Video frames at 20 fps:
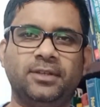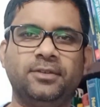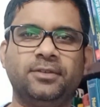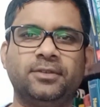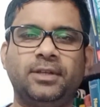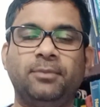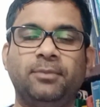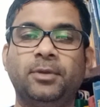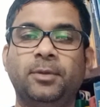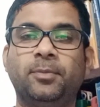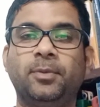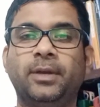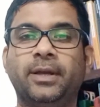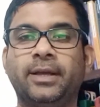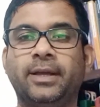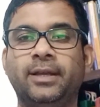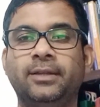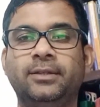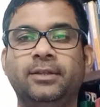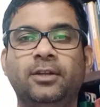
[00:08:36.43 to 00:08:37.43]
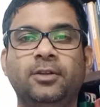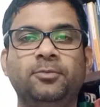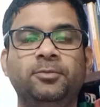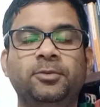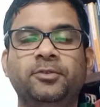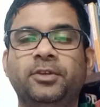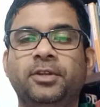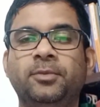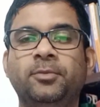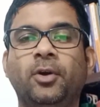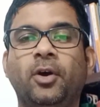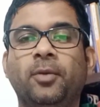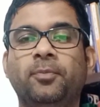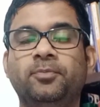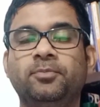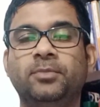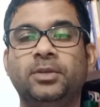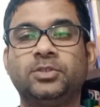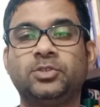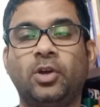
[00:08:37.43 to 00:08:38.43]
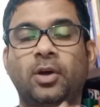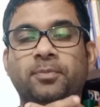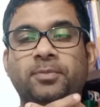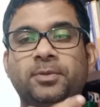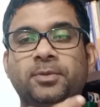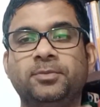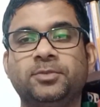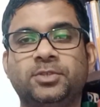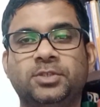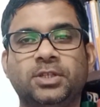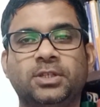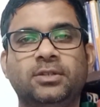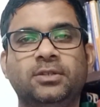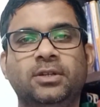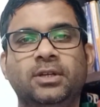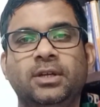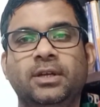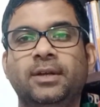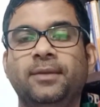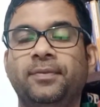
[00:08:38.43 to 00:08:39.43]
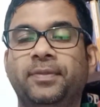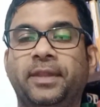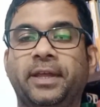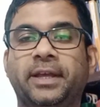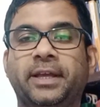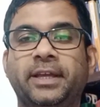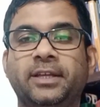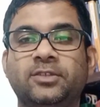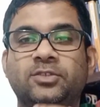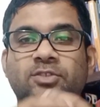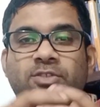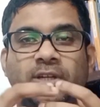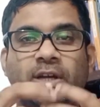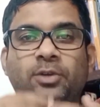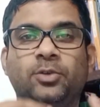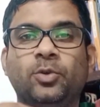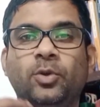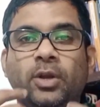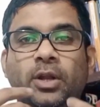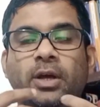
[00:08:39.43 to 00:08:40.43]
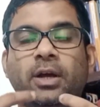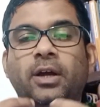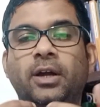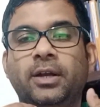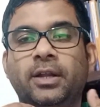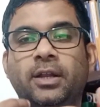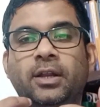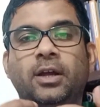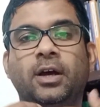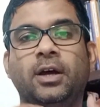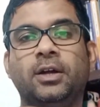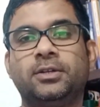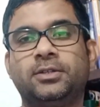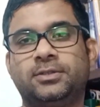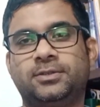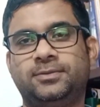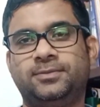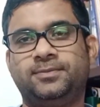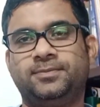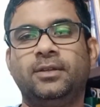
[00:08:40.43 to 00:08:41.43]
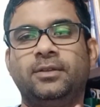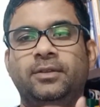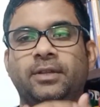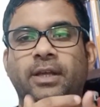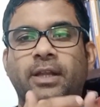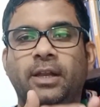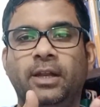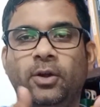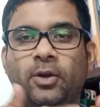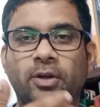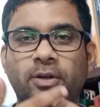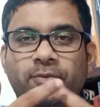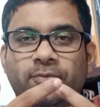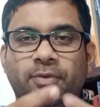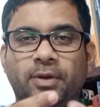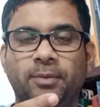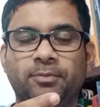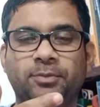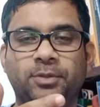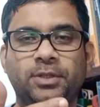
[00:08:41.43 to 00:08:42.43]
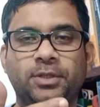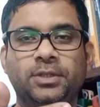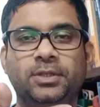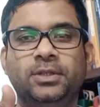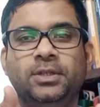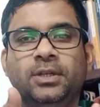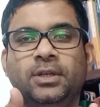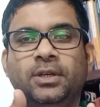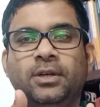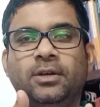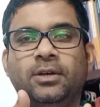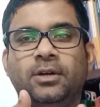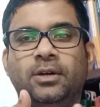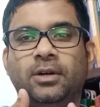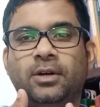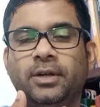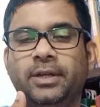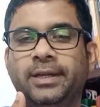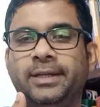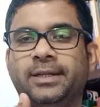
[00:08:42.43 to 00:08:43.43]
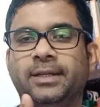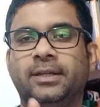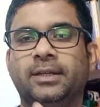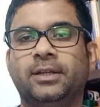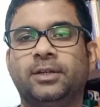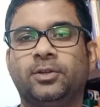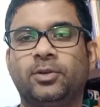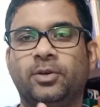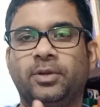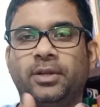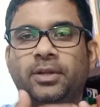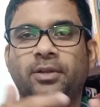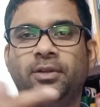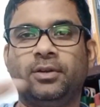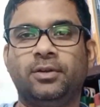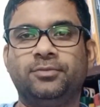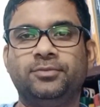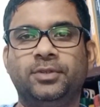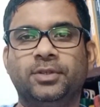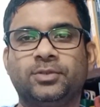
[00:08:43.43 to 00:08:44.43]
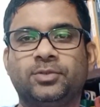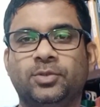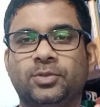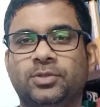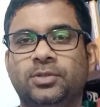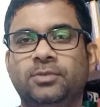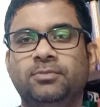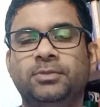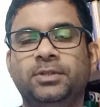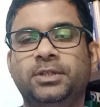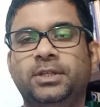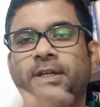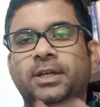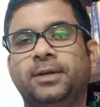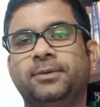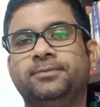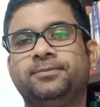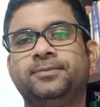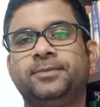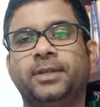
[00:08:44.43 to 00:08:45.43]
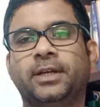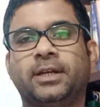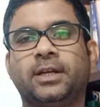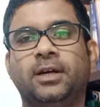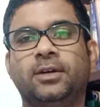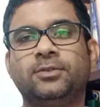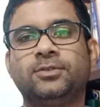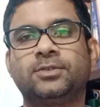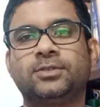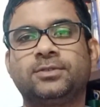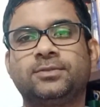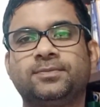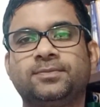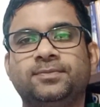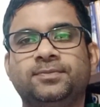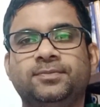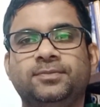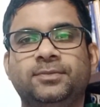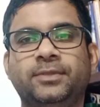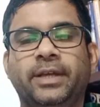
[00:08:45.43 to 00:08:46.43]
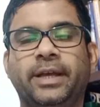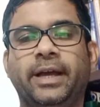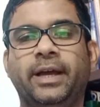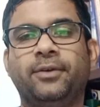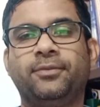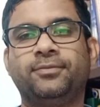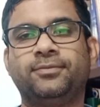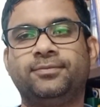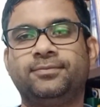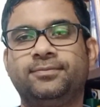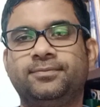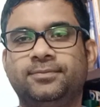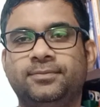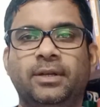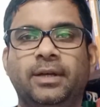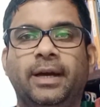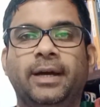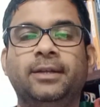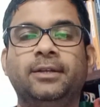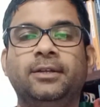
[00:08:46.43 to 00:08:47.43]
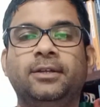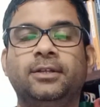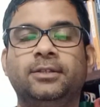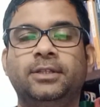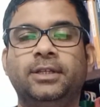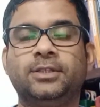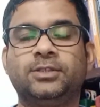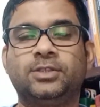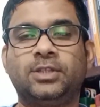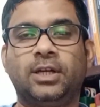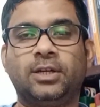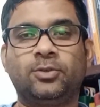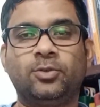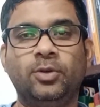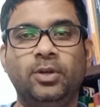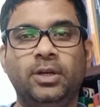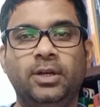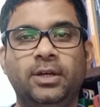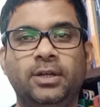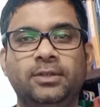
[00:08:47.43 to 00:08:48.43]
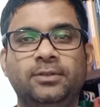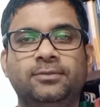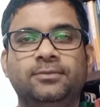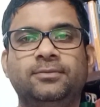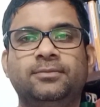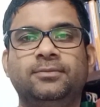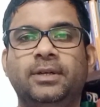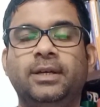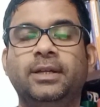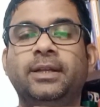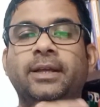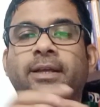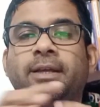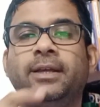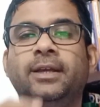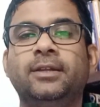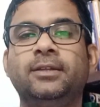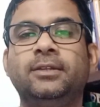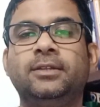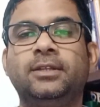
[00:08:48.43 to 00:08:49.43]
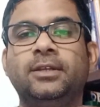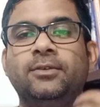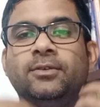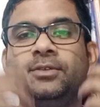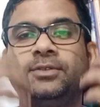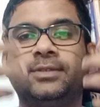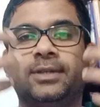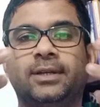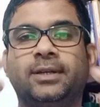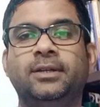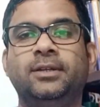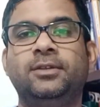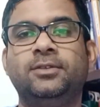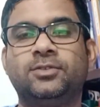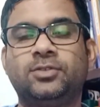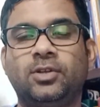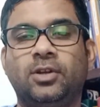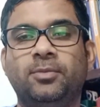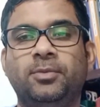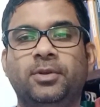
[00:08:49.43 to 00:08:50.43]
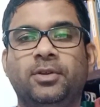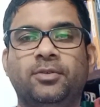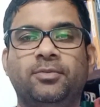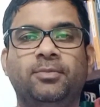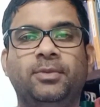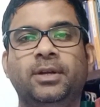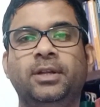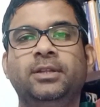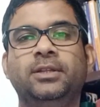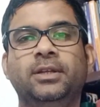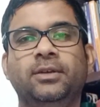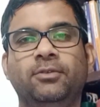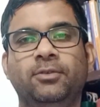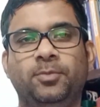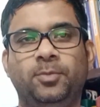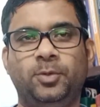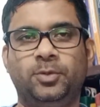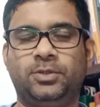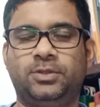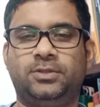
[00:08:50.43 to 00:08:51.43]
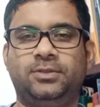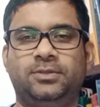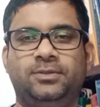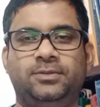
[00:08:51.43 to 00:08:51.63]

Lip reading: Some people again, they will be very much optimistic. They again start to learn a lot. They learn from the internet or any of the social media accounts they have, and they start to learn, and again they will second installment of money they will put.